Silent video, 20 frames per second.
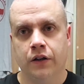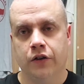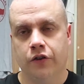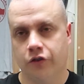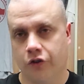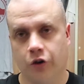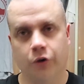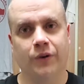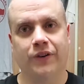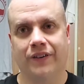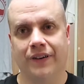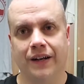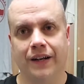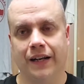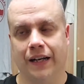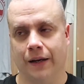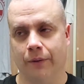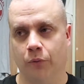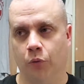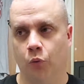So it's not
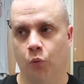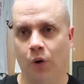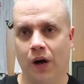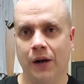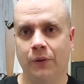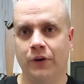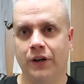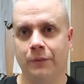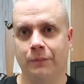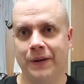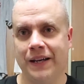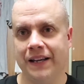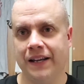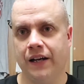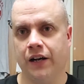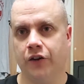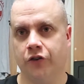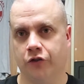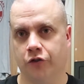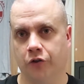him. Why would it be
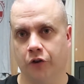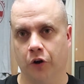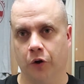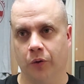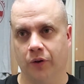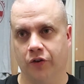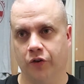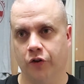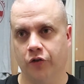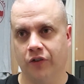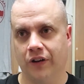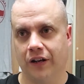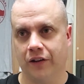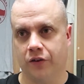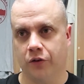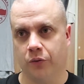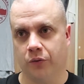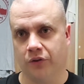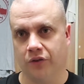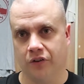the Usher, though? It turns out
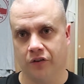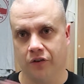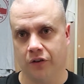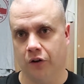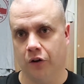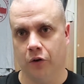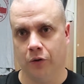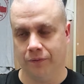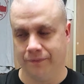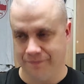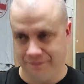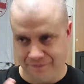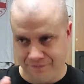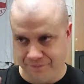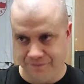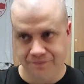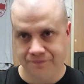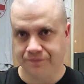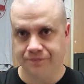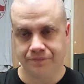there was this little
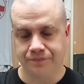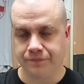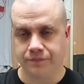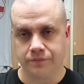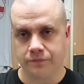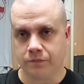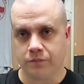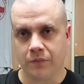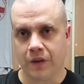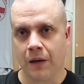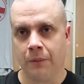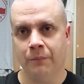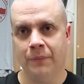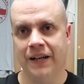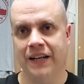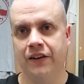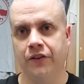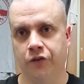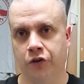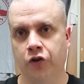
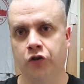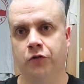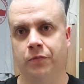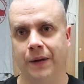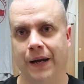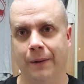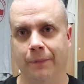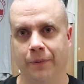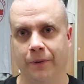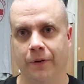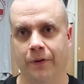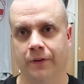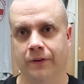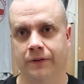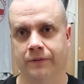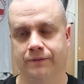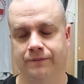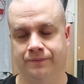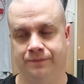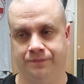bit of
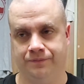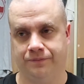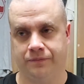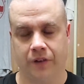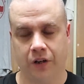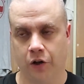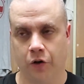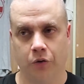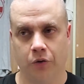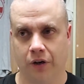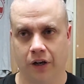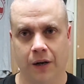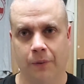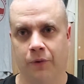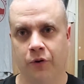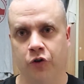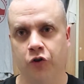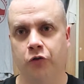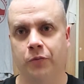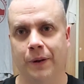newspaper, you know, a
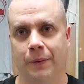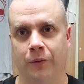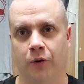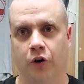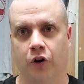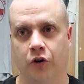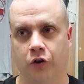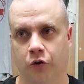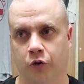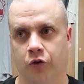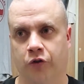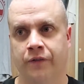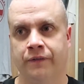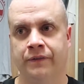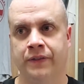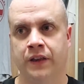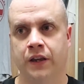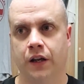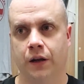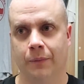couple newspaper articles
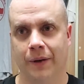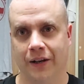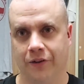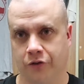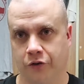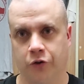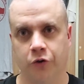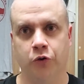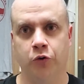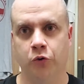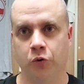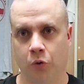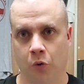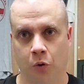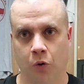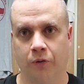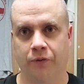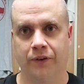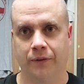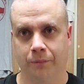about two
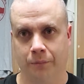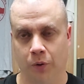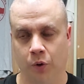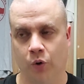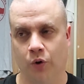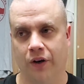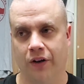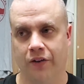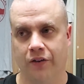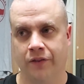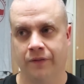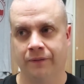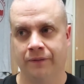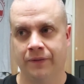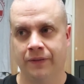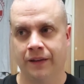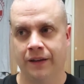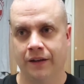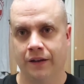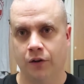orphan boys,
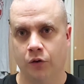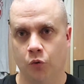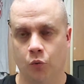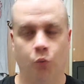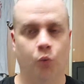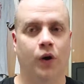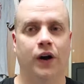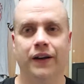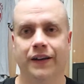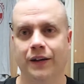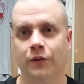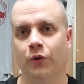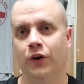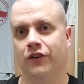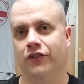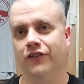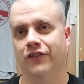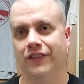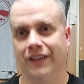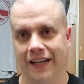one that
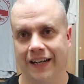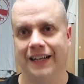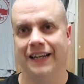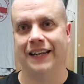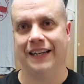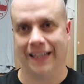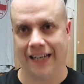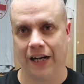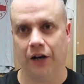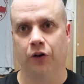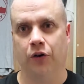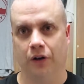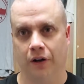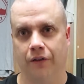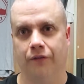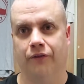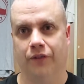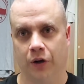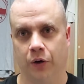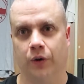wasn't taken care
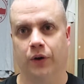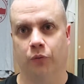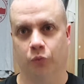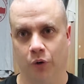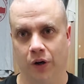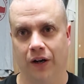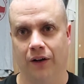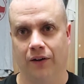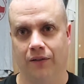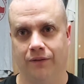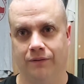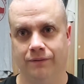of very well